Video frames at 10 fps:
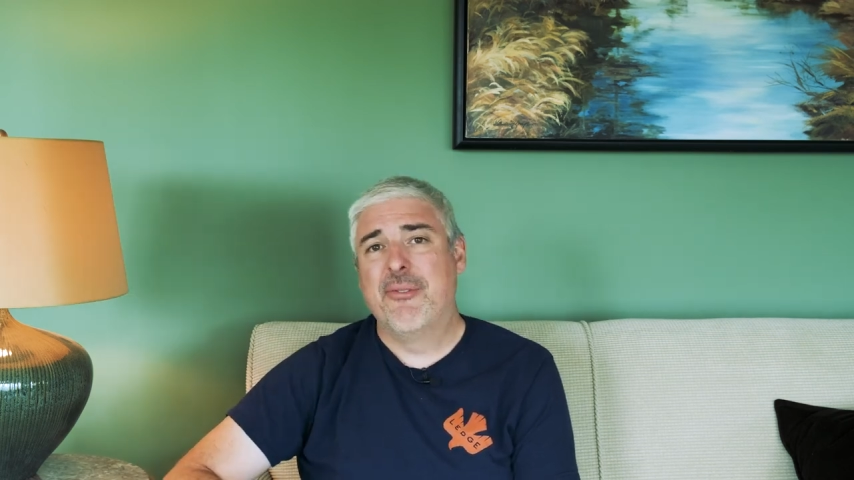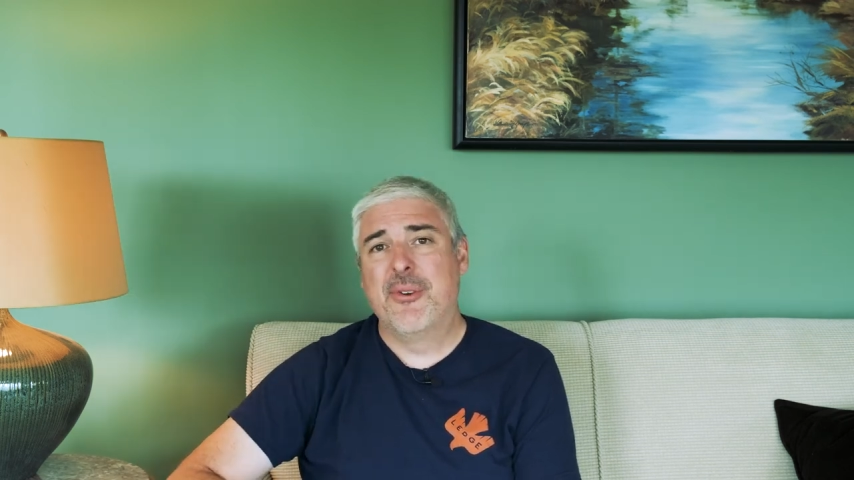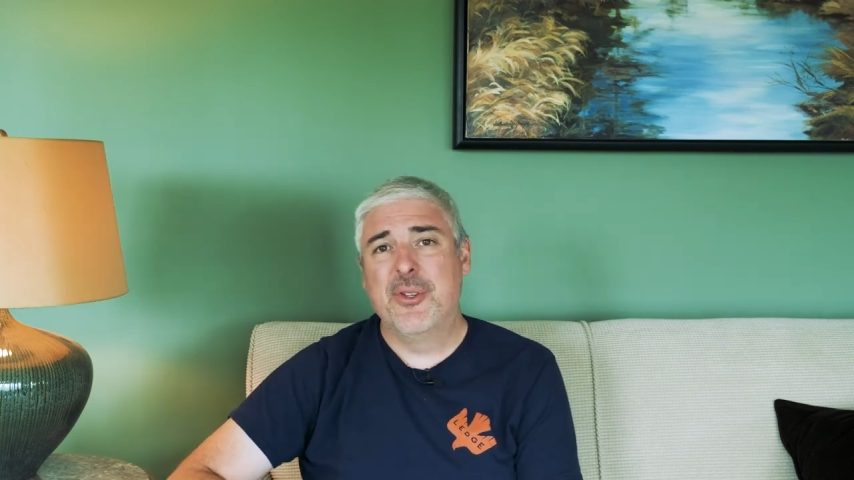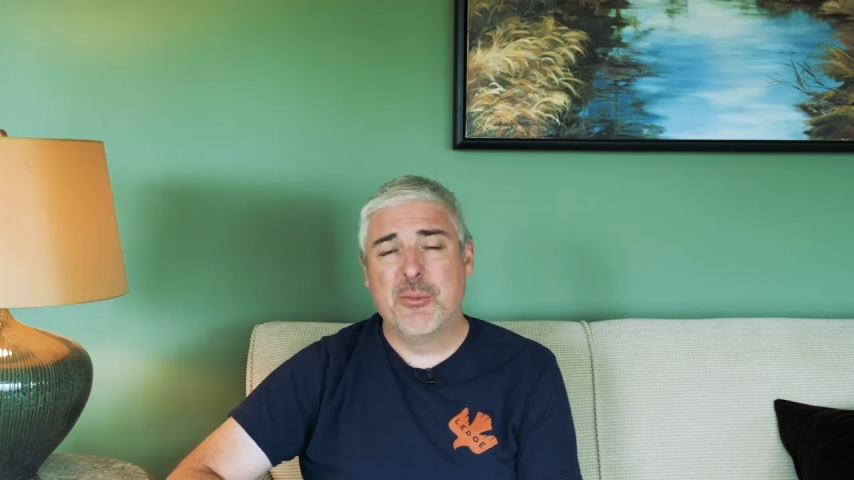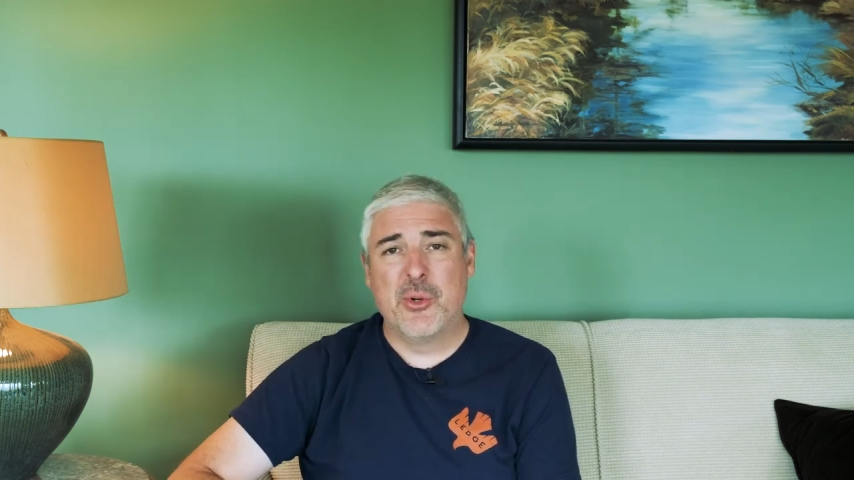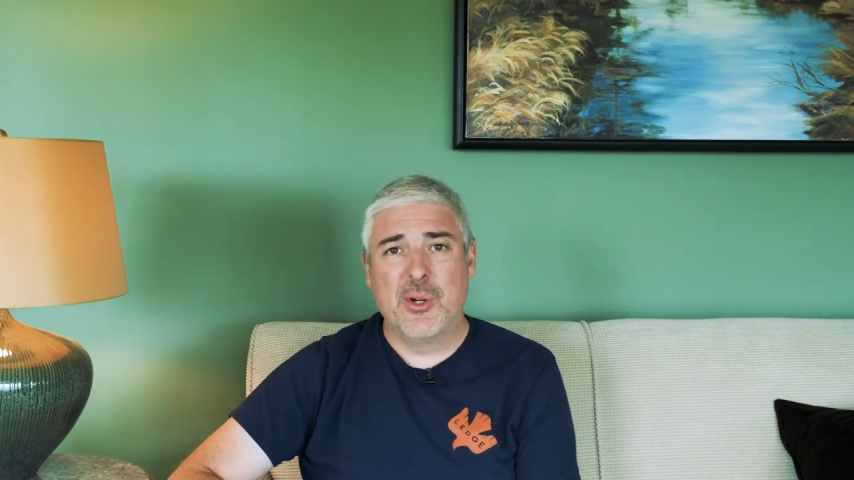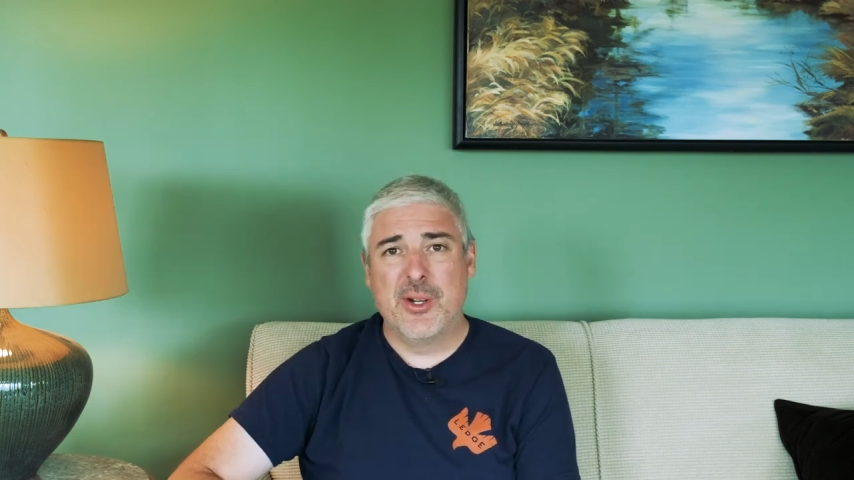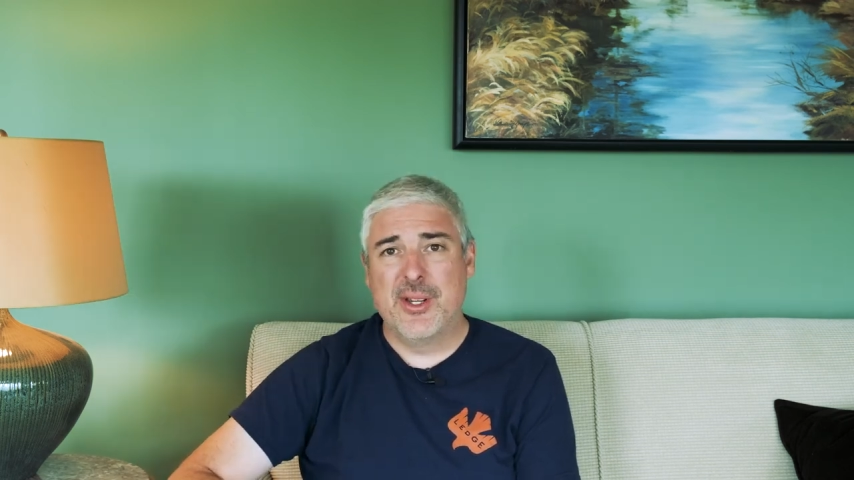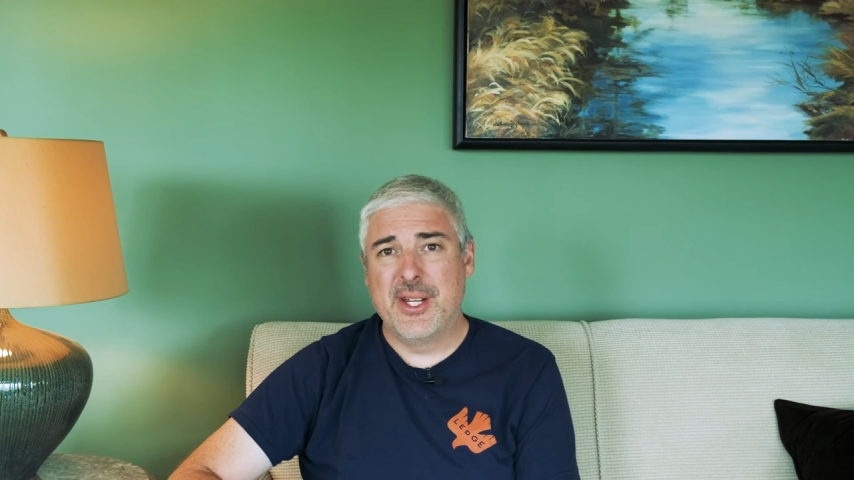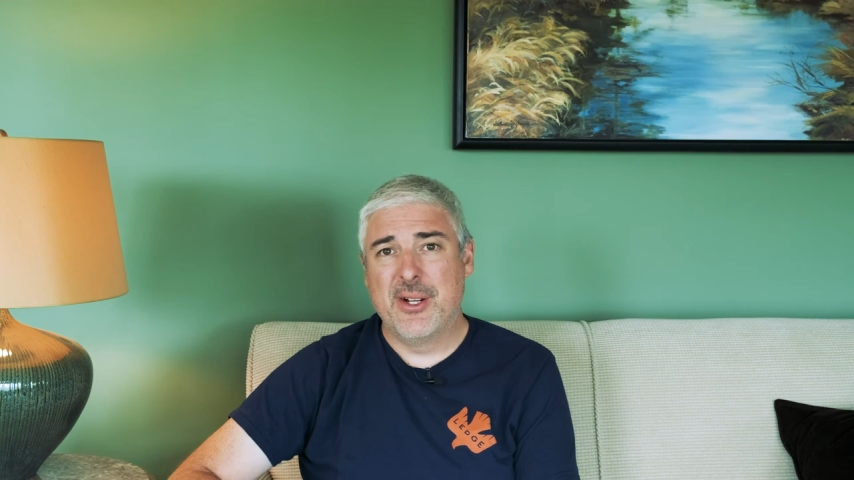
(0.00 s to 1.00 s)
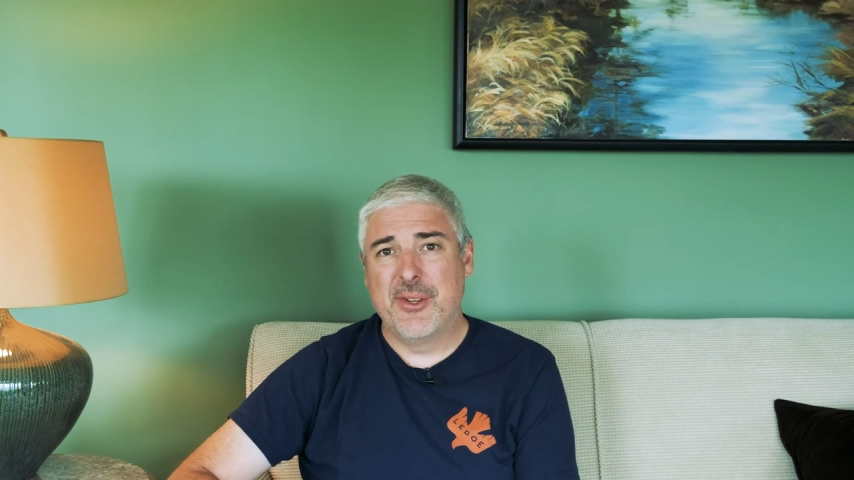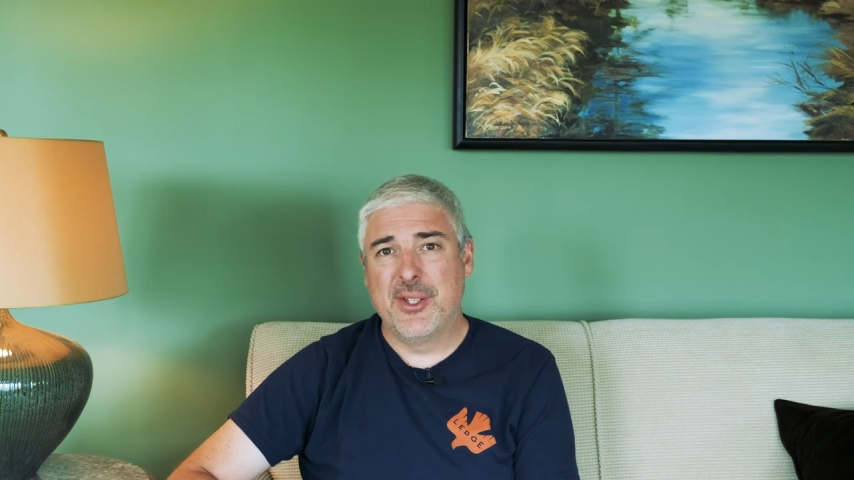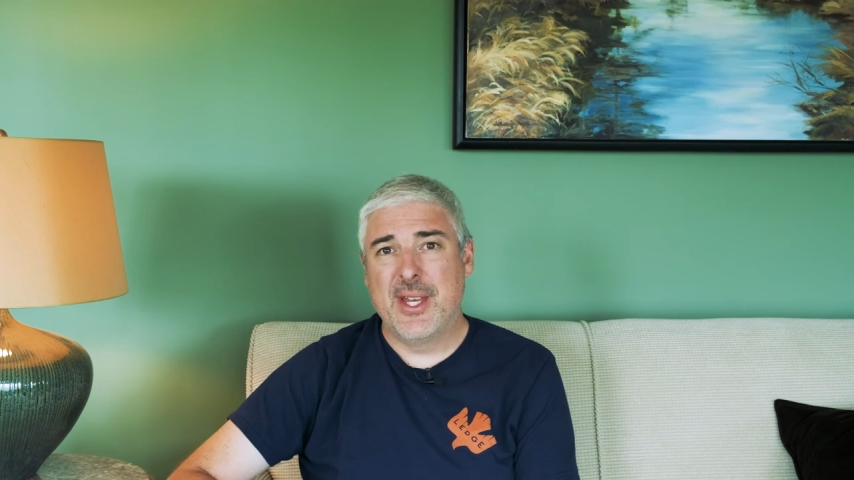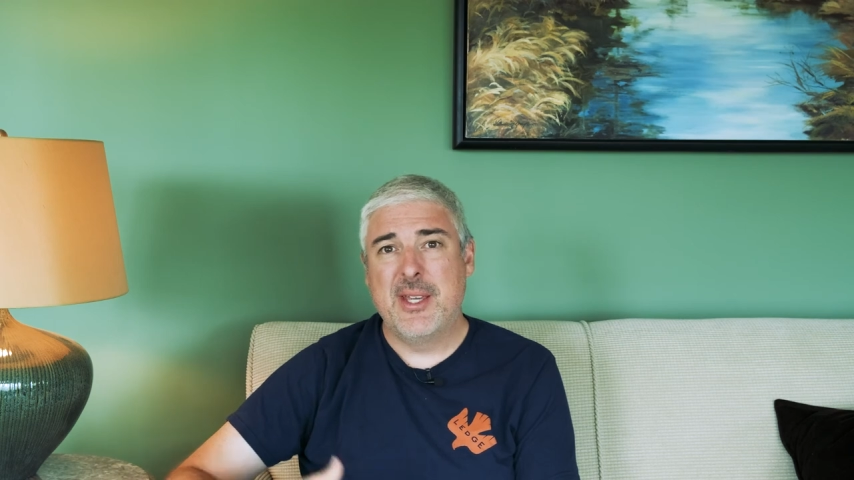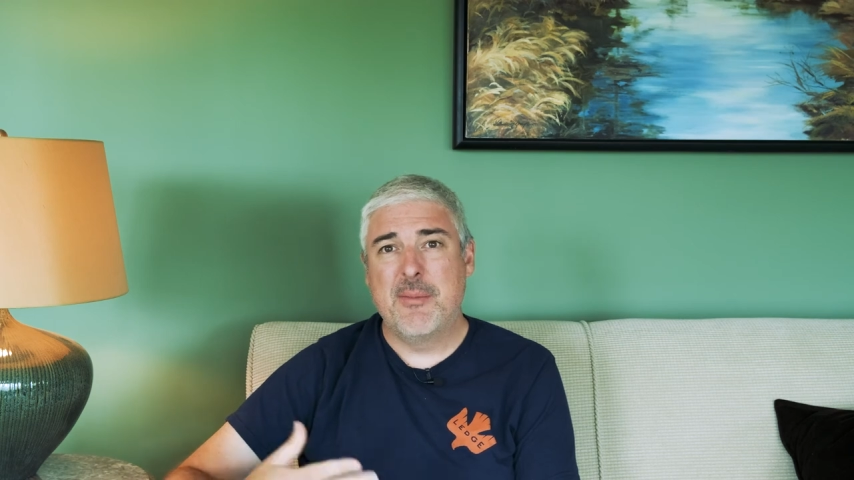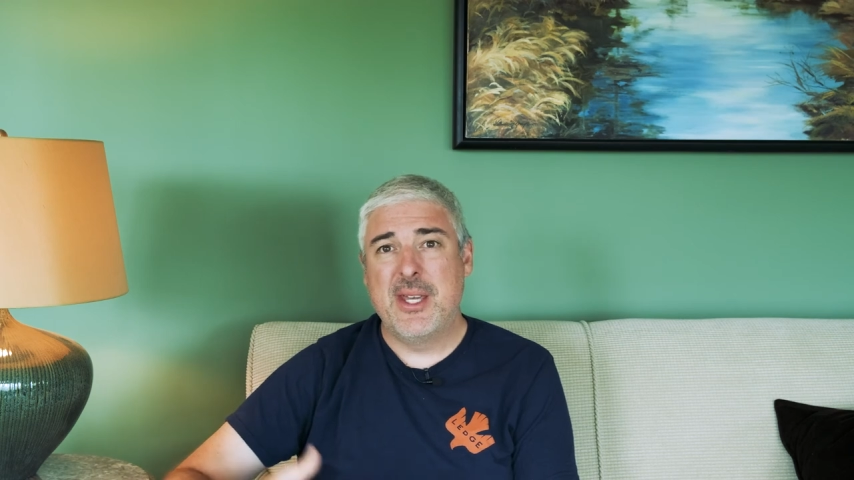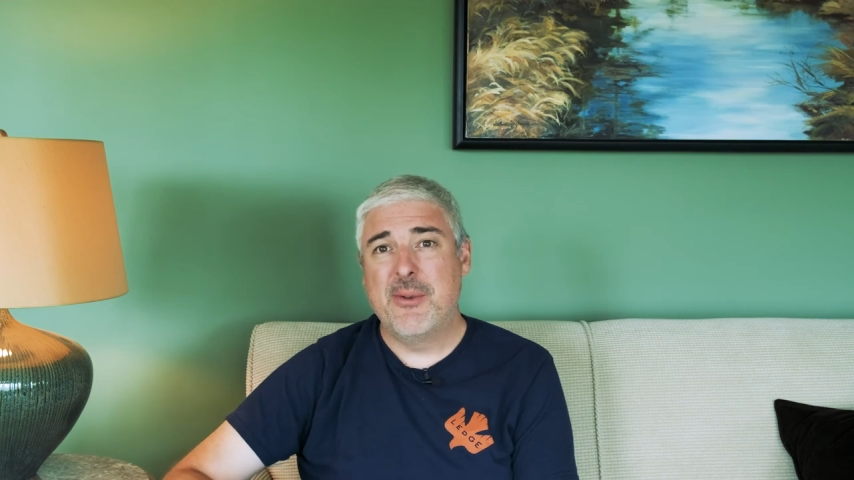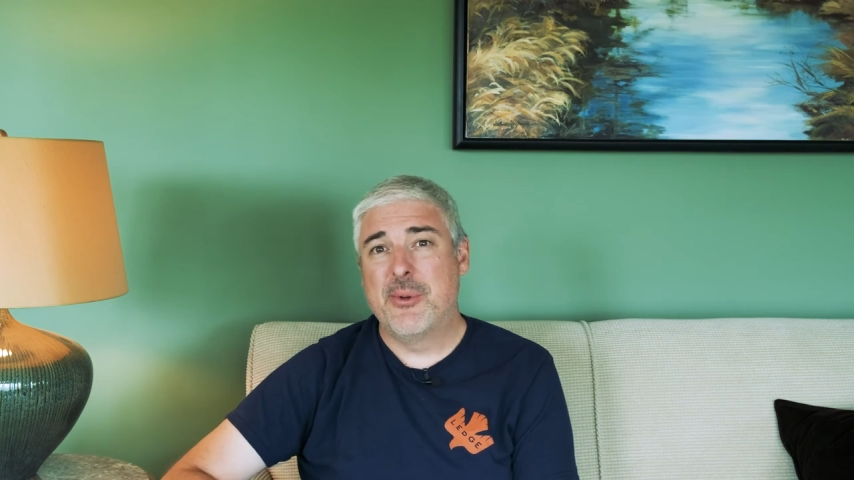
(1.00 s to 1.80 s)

Furthermore, you know, if you're like me,